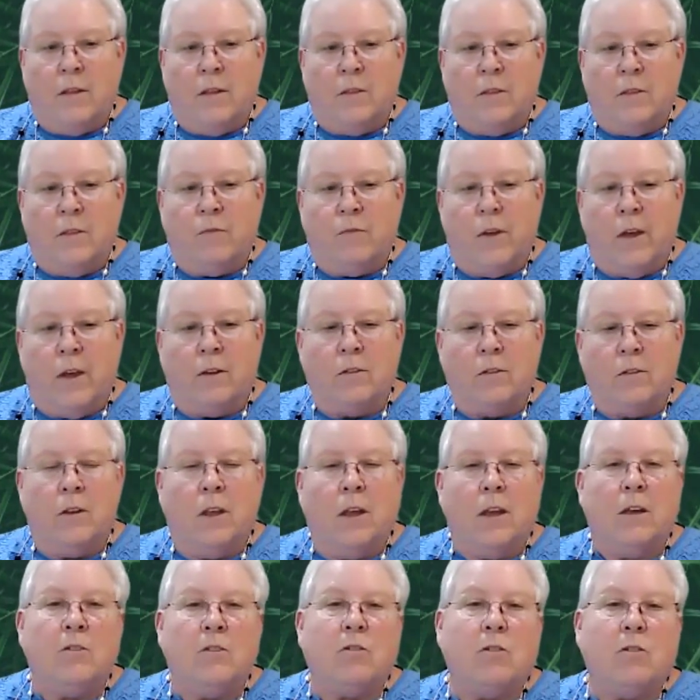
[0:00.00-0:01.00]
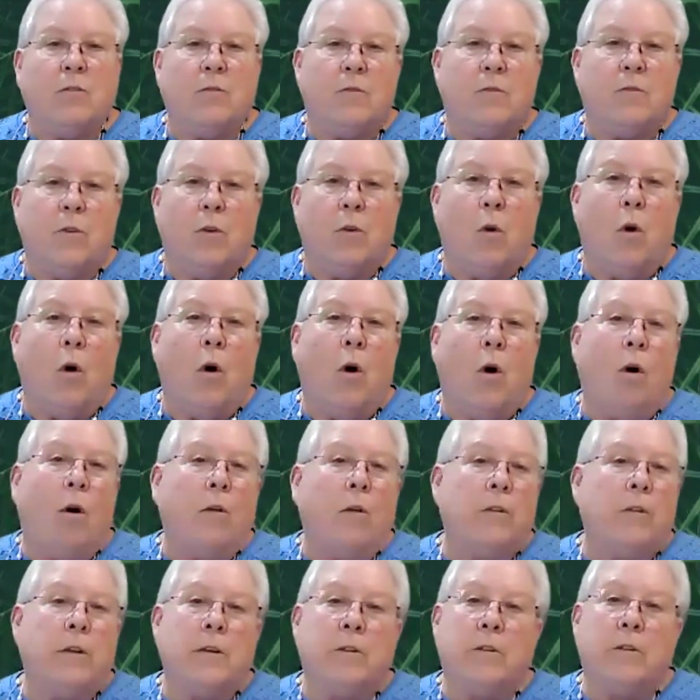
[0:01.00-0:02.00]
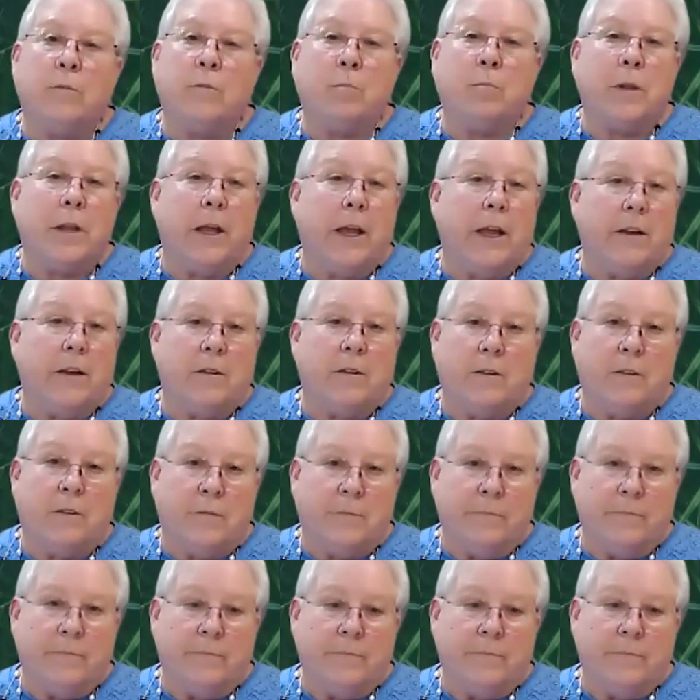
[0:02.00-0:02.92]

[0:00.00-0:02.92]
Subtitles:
the foundation for all that is planted.